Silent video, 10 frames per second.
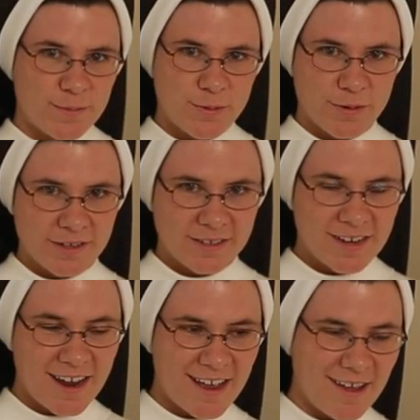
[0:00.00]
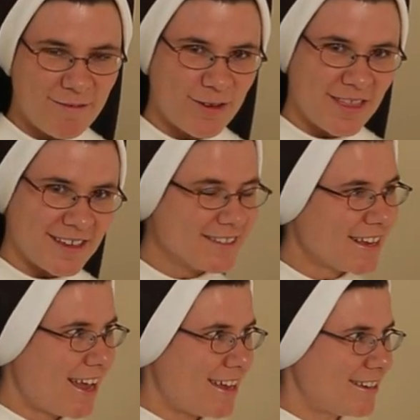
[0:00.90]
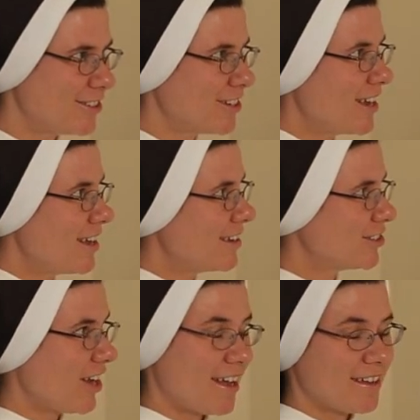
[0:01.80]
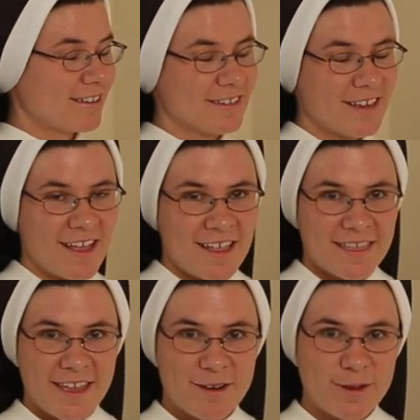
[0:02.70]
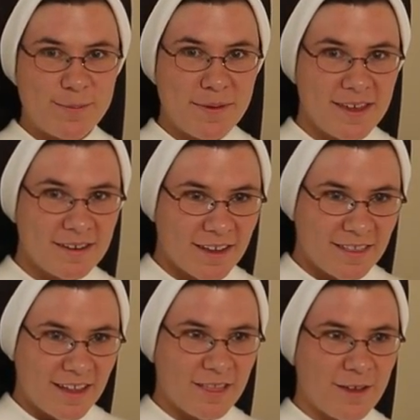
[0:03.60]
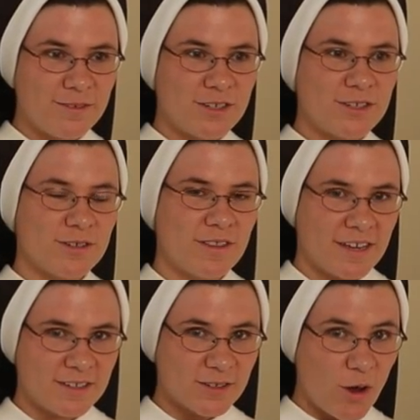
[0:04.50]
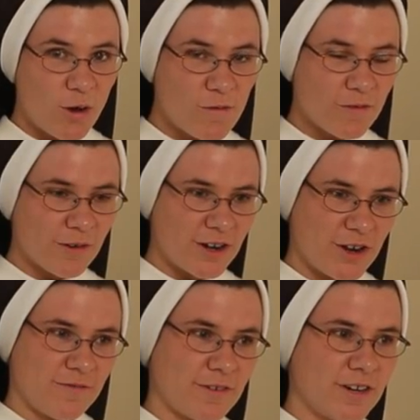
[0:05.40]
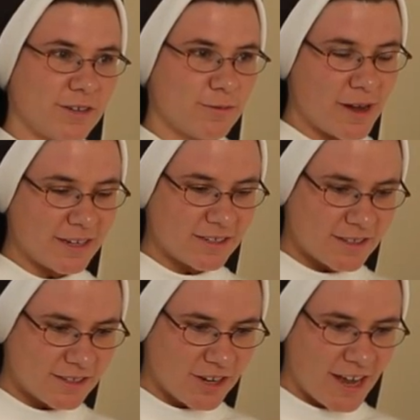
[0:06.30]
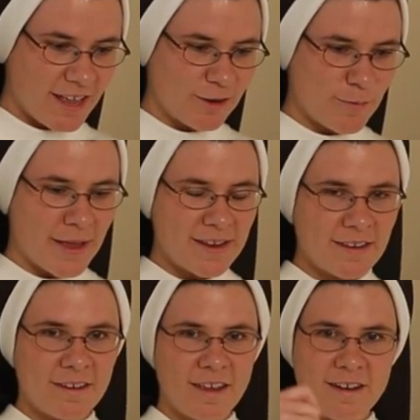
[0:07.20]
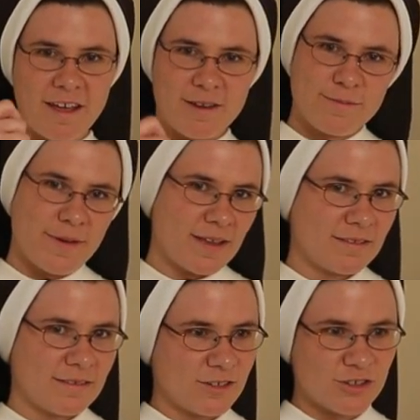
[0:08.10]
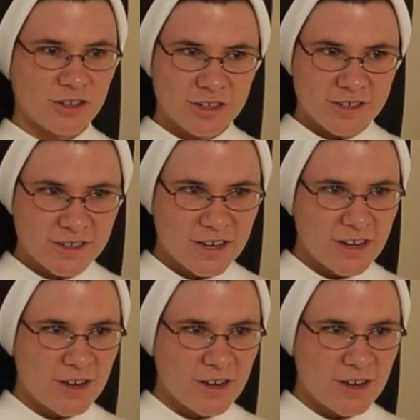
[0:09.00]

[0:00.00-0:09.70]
important for this age child. They repeat and they love to do things over and over. You'll watch the child button and unbutton a shirt